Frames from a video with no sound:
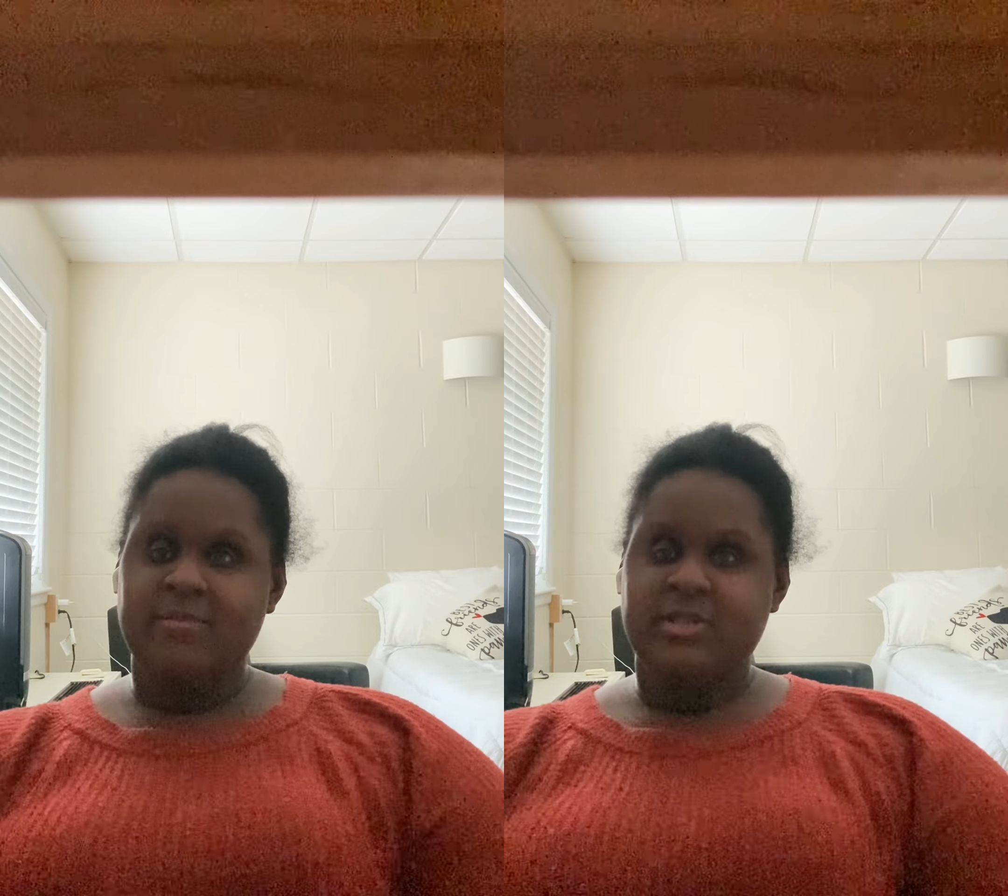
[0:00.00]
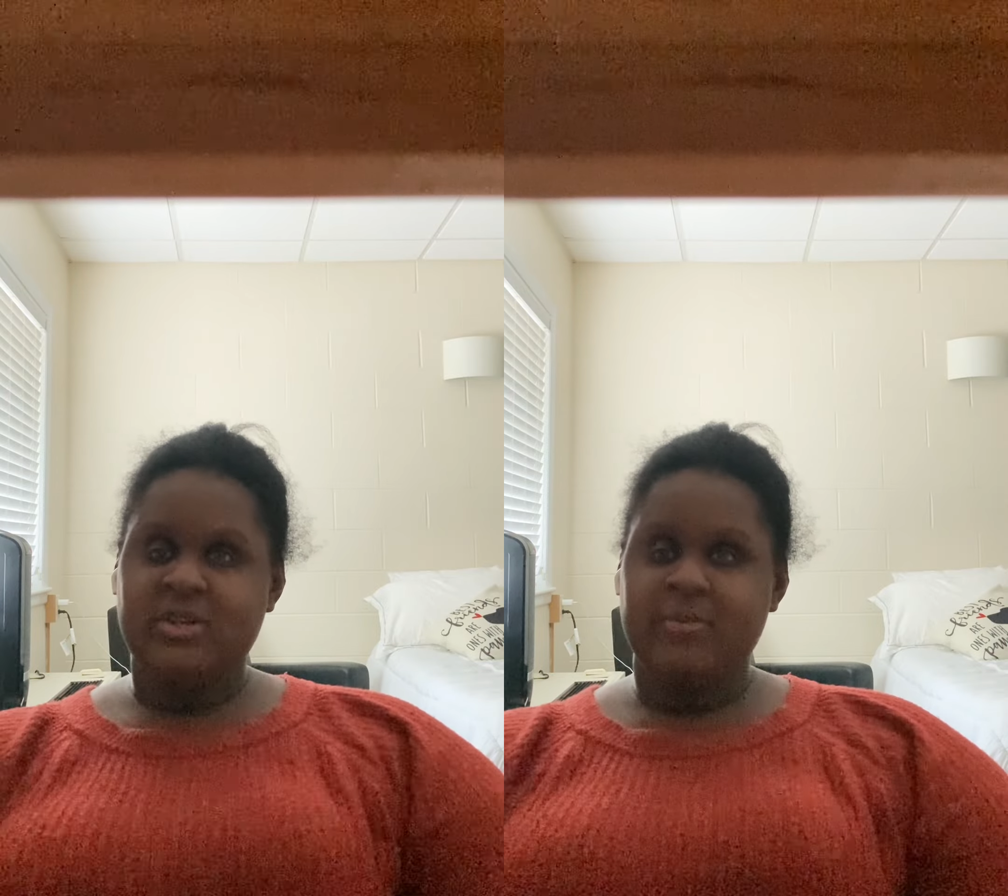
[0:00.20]

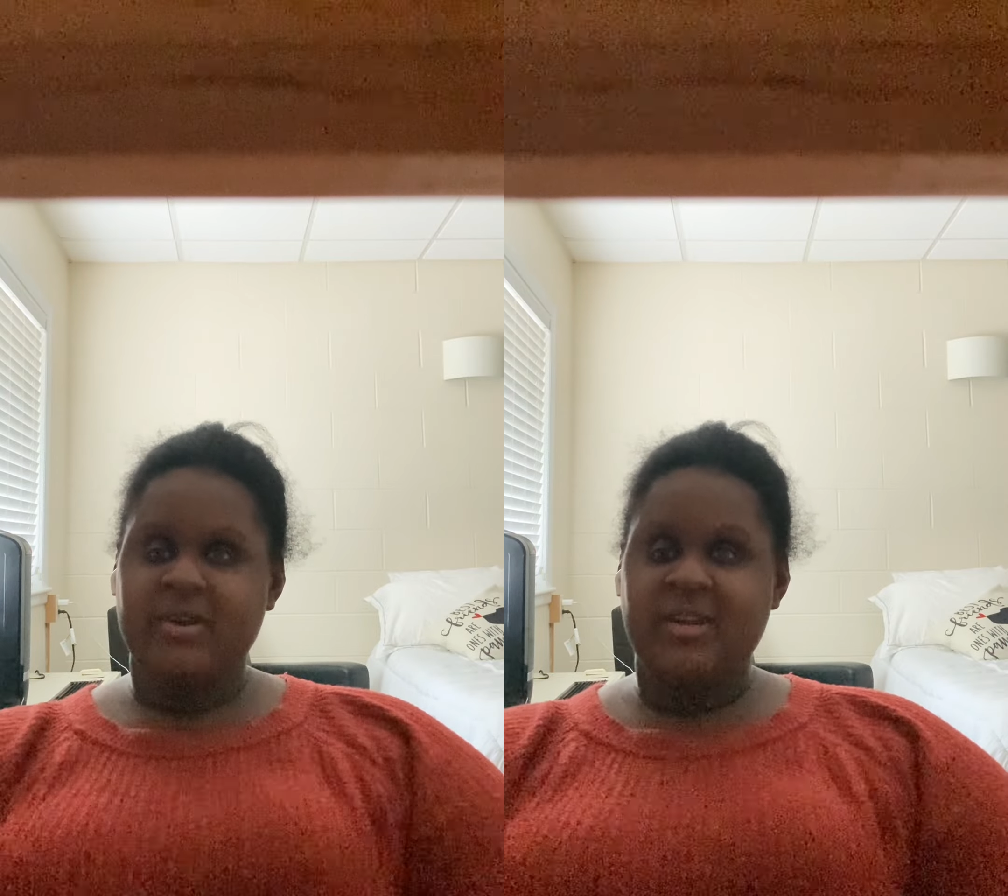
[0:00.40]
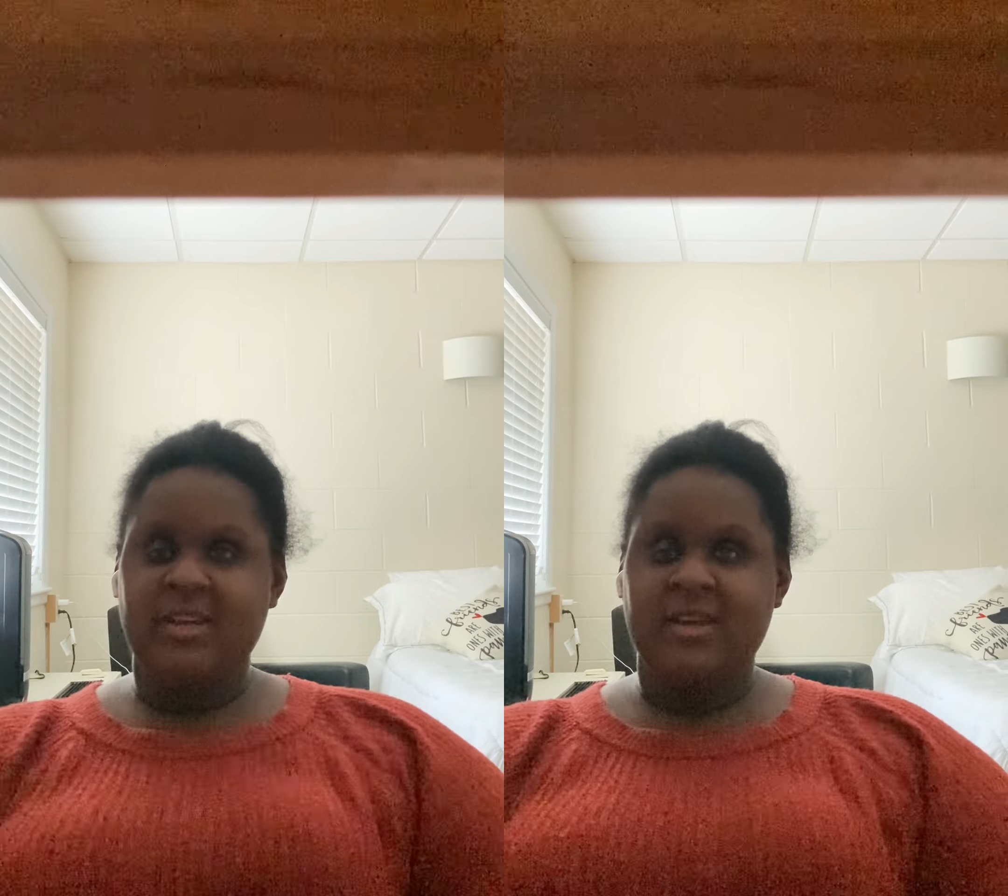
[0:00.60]
So I'm
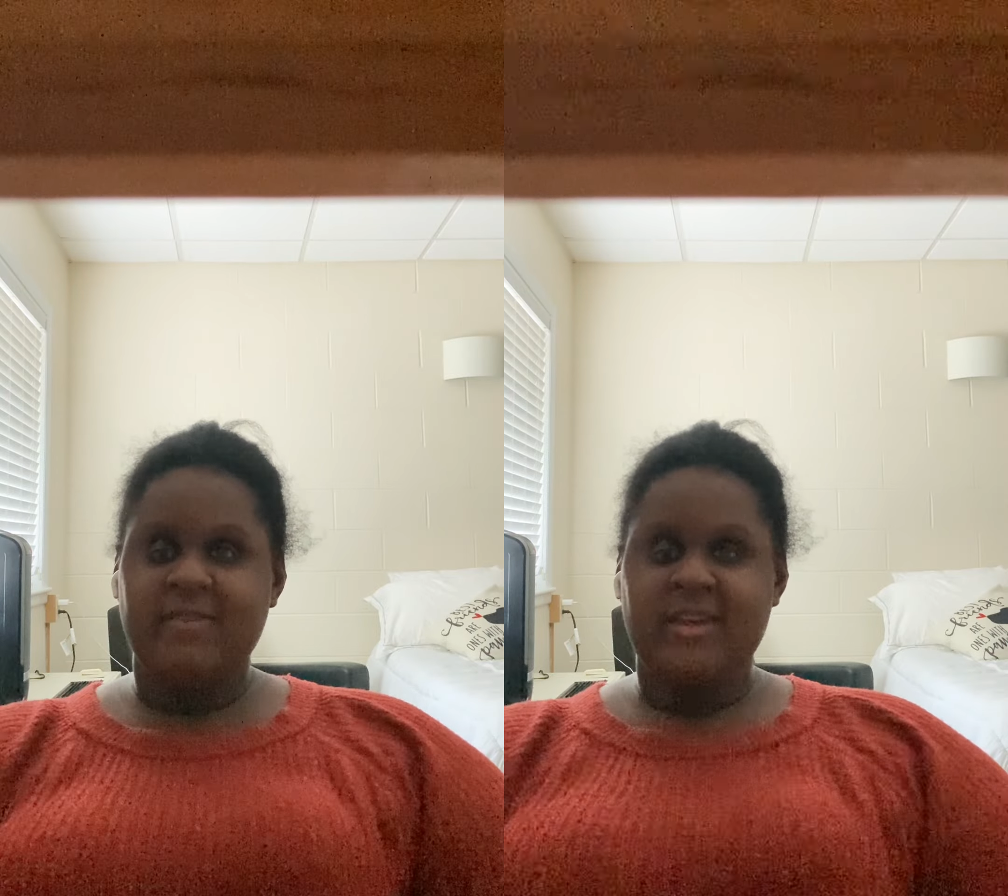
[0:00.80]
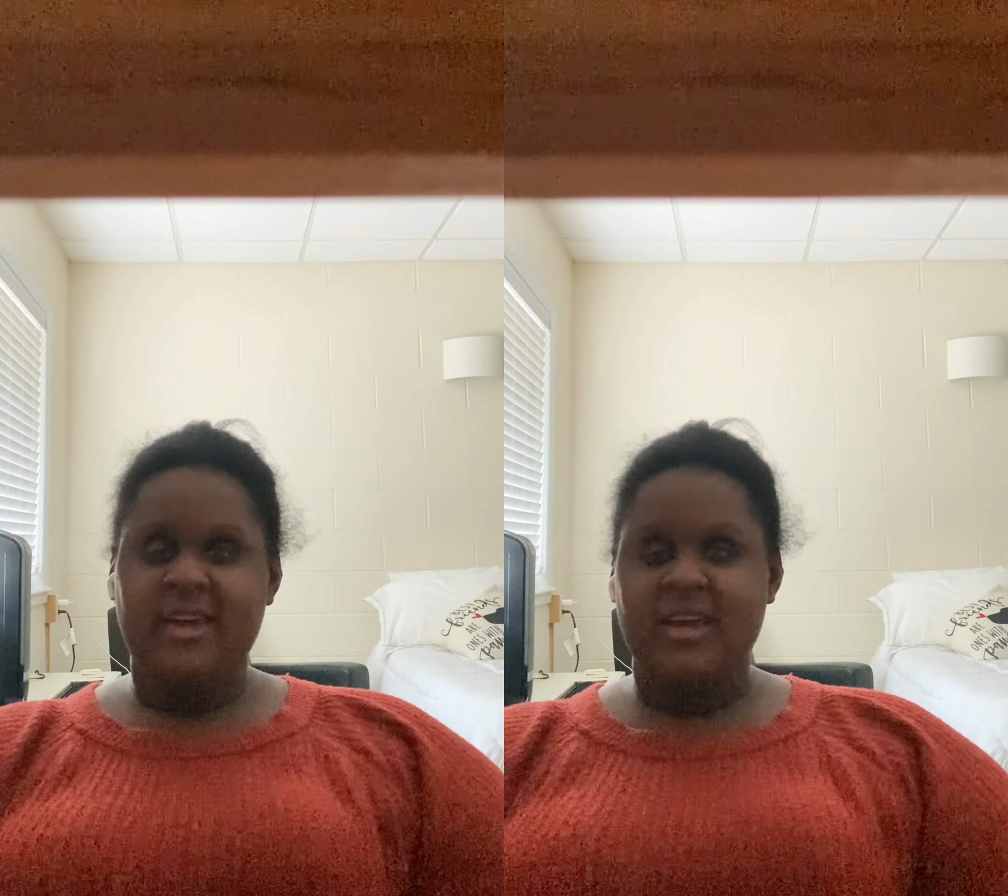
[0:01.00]
gonna
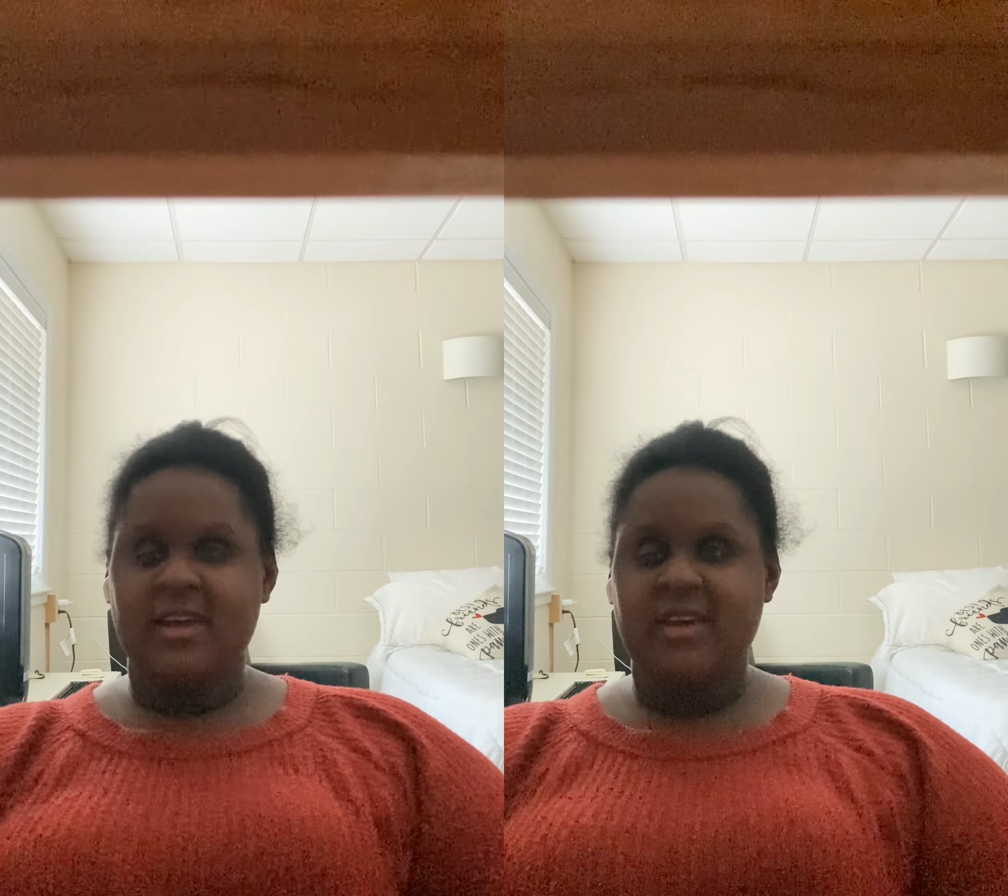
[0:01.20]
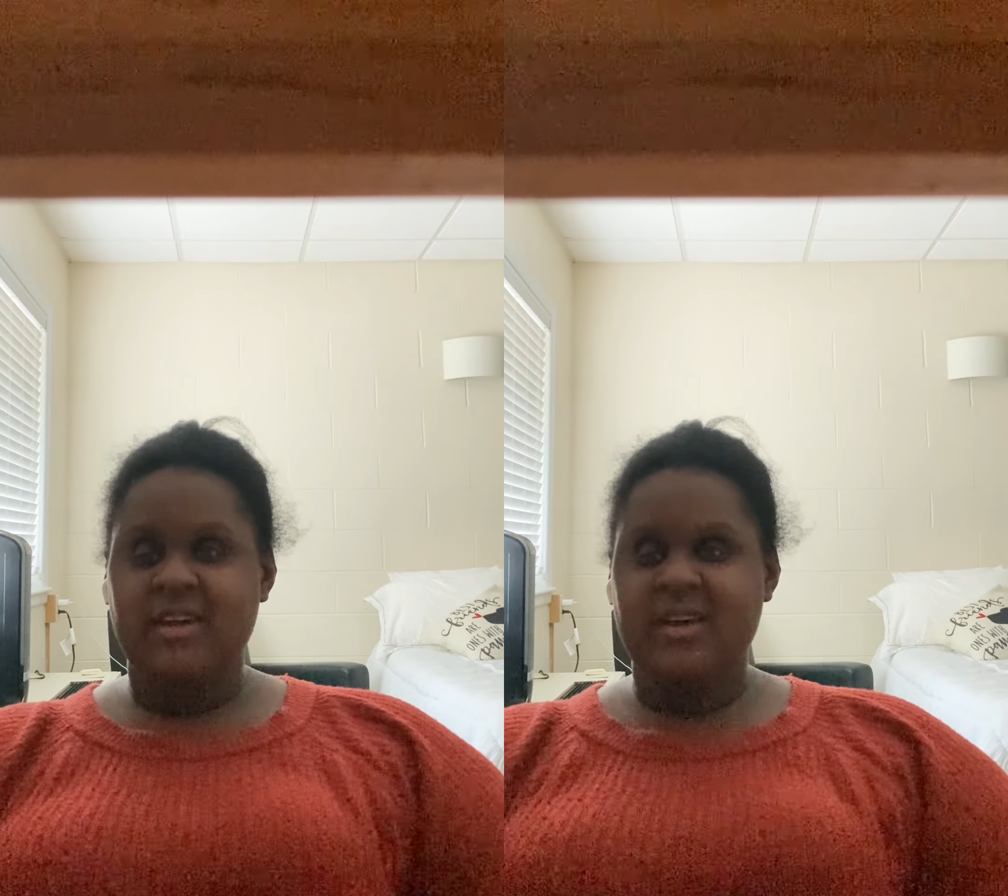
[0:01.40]
give
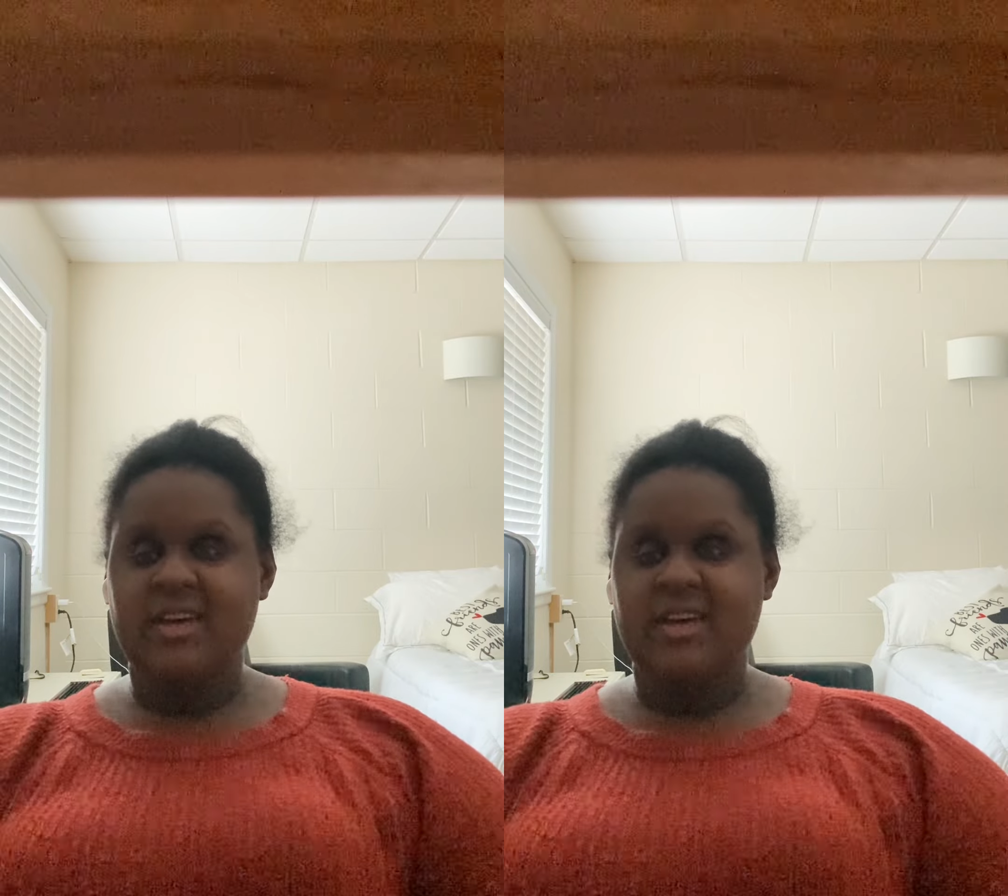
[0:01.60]
a